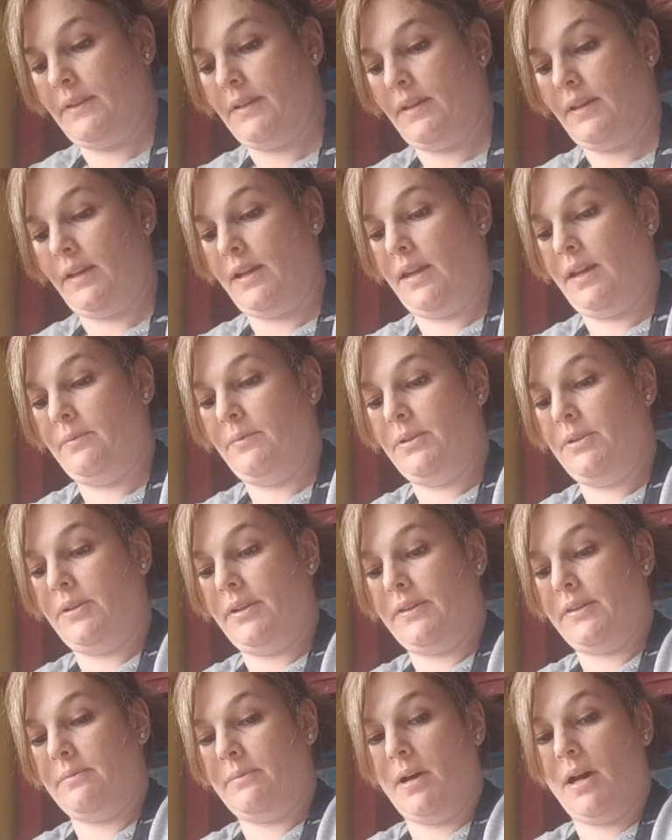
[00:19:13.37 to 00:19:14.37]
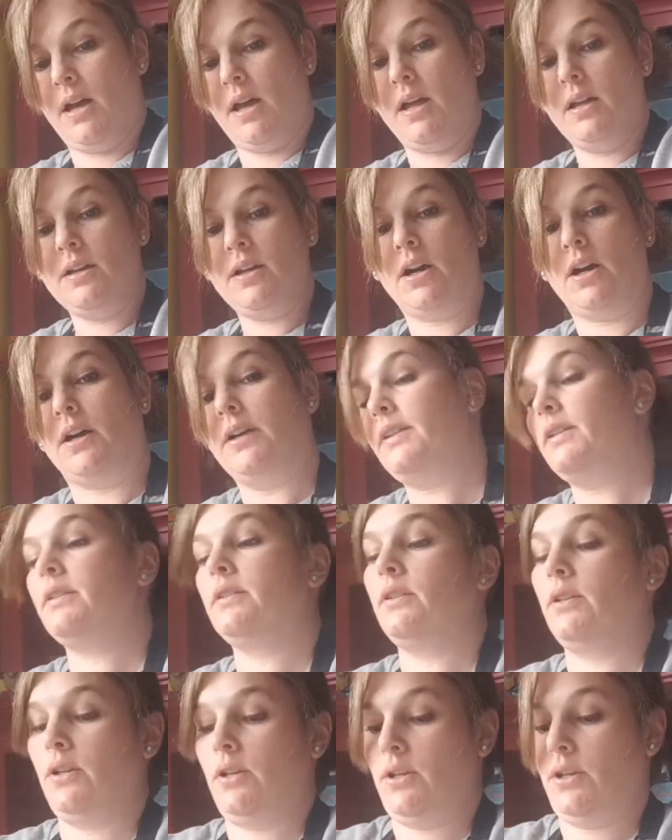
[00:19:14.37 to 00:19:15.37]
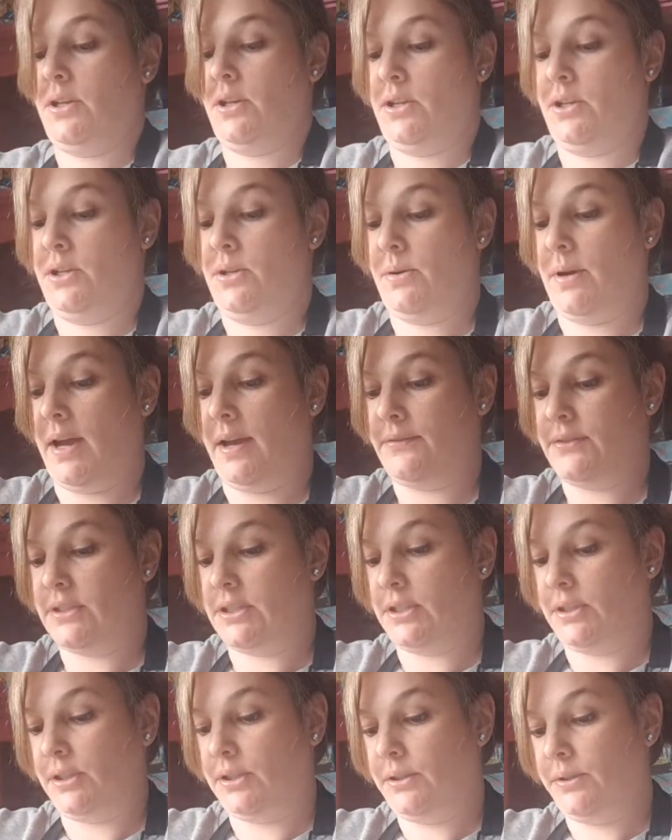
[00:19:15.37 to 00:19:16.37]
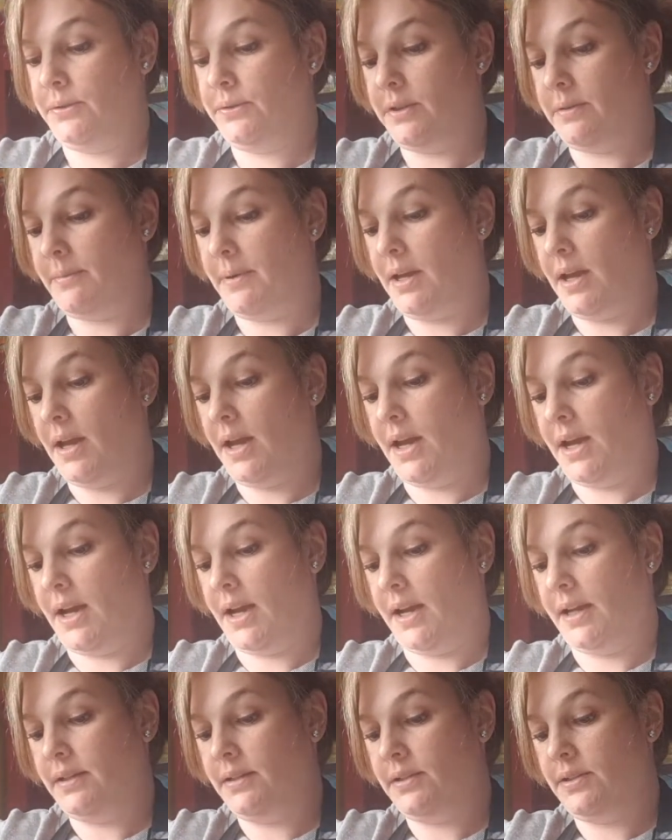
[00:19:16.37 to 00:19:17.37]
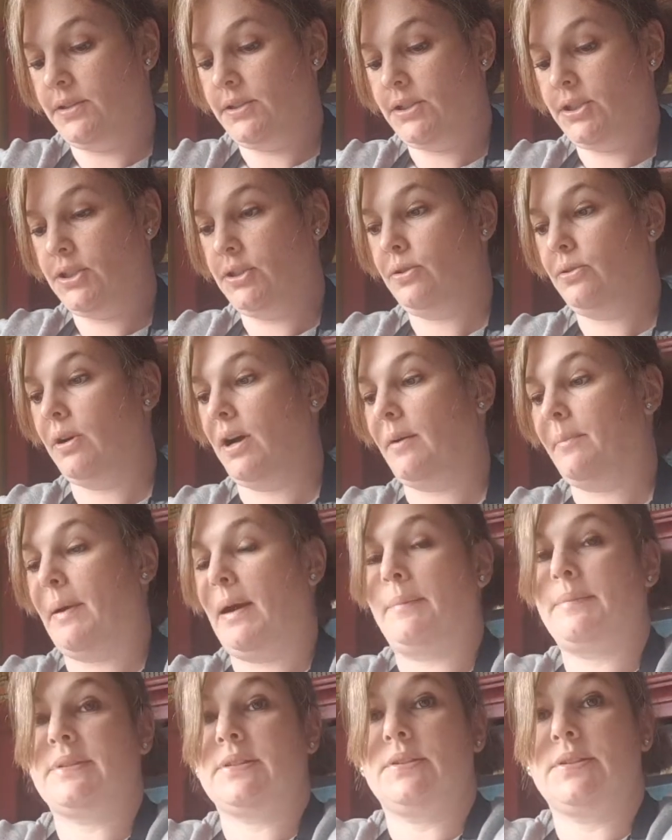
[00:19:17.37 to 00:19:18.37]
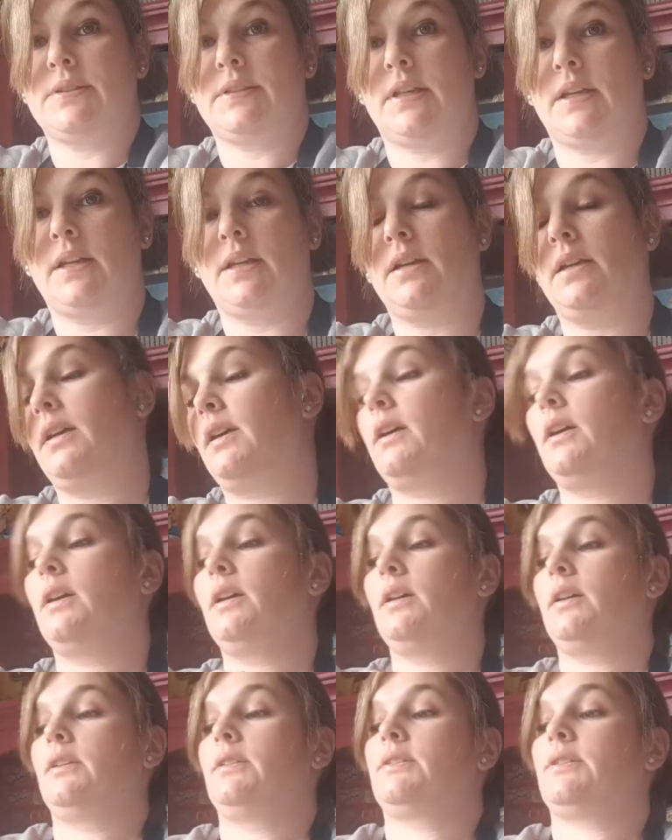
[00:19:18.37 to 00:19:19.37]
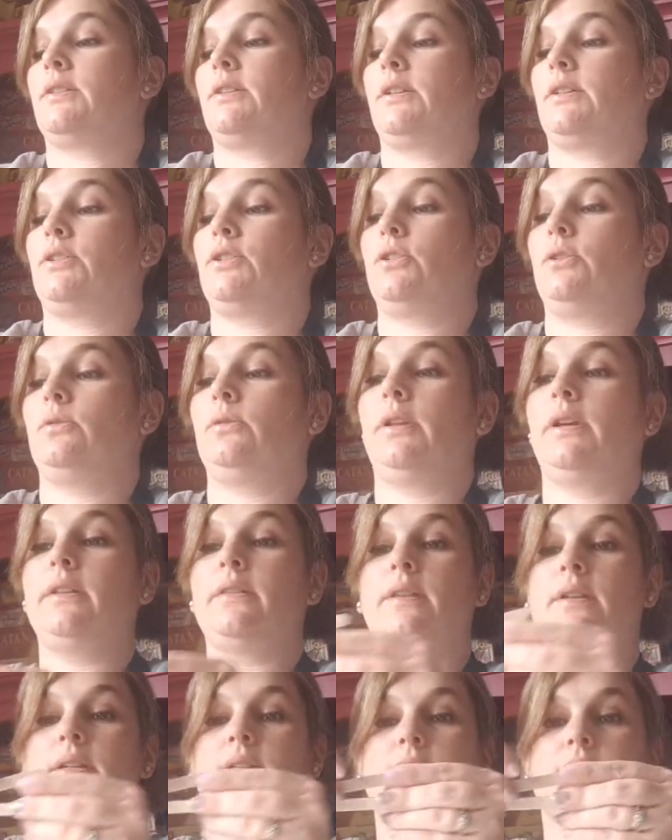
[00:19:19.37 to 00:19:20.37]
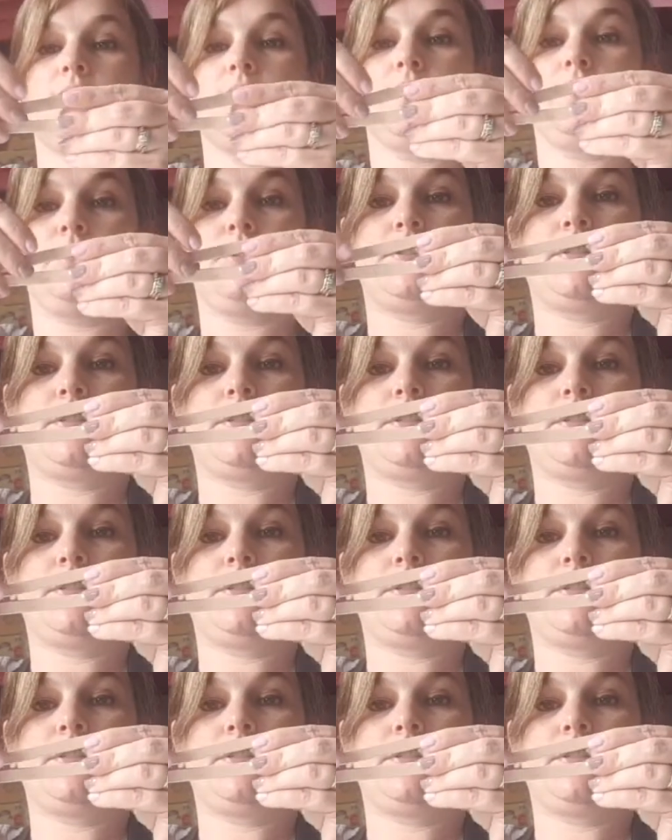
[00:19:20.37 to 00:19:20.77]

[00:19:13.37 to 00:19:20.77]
Okay, and when you get them all cut, you have to glue them on to a popsicle stick. So you get two like this and you